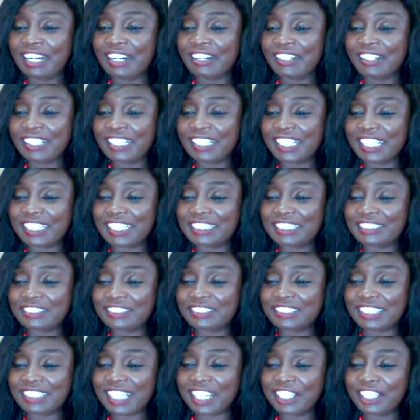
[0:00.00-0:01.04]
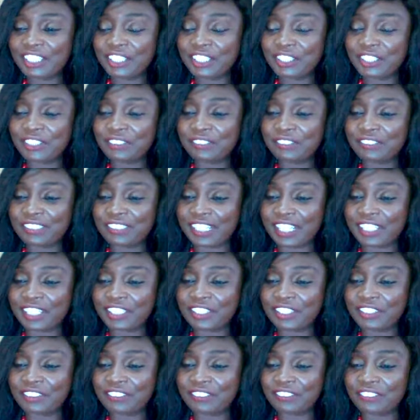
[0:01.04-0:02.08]
Okay, so thank you,
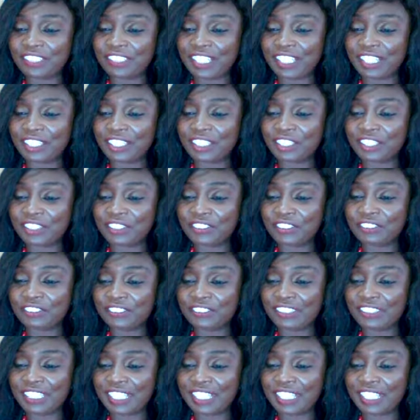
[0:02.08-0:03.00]
thank you, thank you,